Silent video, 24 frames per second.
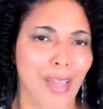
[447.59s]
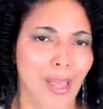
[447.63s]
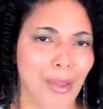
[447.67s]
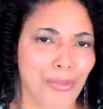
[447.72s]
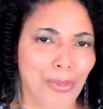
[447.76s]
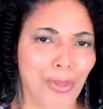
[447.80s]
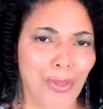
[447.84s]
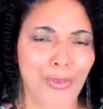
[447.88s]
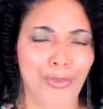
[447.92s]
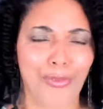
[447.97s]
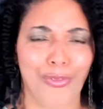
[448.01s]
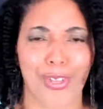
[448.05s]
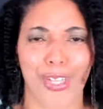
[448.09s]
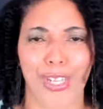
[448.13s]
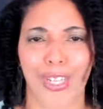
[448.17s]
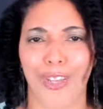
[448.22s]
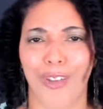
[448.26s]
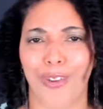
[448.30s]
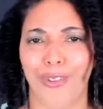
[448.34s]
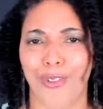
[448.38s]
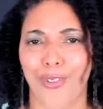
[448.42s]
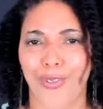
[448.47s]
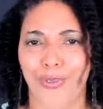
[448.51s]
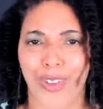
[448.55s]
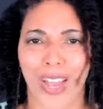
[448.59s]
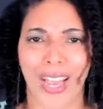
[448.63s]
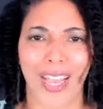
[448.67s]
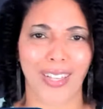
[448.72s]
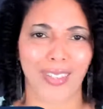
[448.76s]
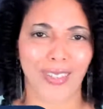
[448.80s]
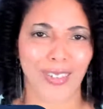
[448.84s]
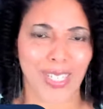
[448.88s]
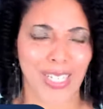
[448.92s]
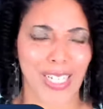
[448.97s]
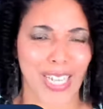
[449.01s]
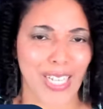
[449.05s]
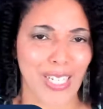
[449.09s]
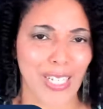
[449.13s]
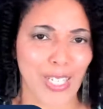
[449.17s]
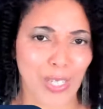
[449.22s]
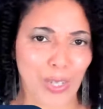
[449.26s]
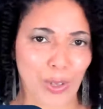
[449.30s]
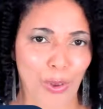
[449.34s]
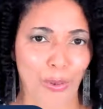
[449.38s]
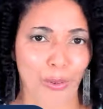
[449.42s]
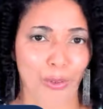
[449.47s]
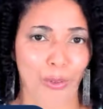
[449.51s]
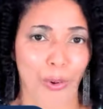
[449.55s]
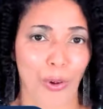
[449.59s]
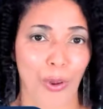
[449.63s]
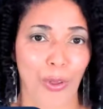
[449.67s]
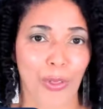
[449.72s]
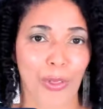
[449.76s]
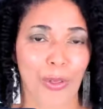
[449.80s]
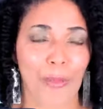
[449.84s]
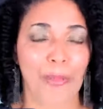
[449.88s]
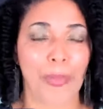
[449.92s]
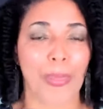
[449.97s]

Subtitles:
upload videos, files, and so forth.